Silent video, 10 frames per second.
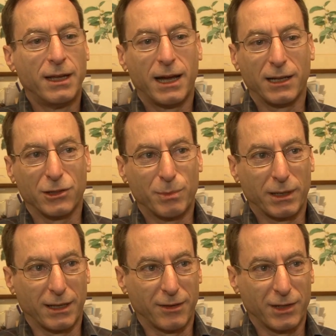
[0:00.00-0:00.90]
and he
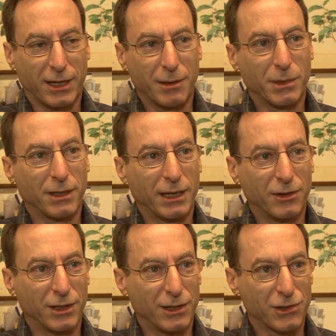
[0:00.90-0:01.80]
spent a lot of time in
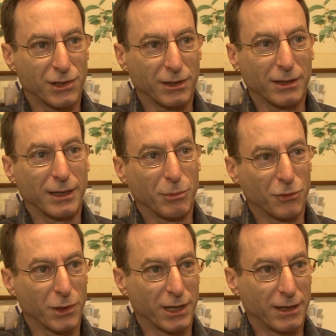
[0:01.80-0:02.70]
Indonesia
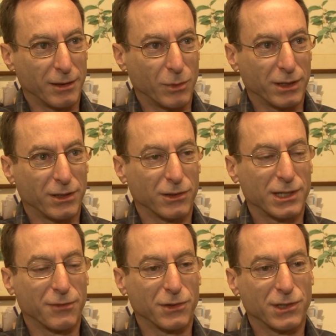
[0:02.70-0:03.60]
before he went to
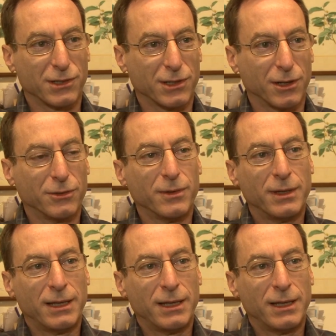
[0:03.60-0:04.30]
San Francisco